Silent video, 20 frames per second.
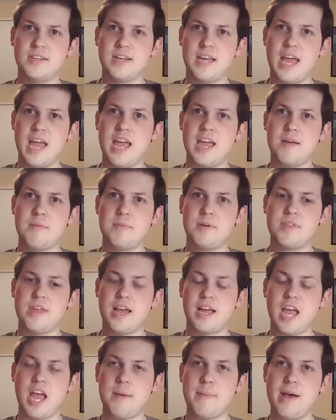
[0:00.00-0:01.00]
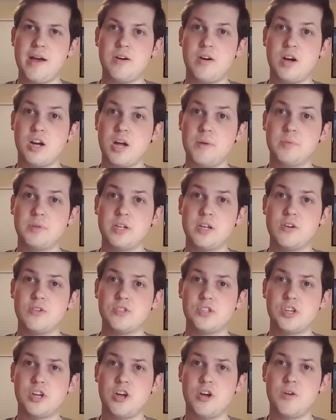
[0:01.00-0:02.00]
game that came out a couple
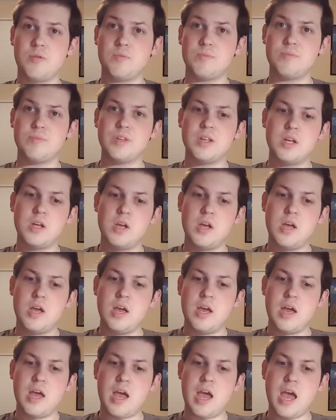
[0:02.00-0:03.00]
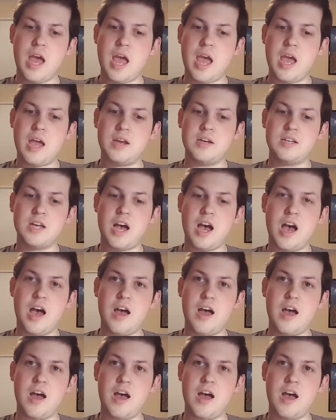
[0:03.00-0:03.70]
years ago. And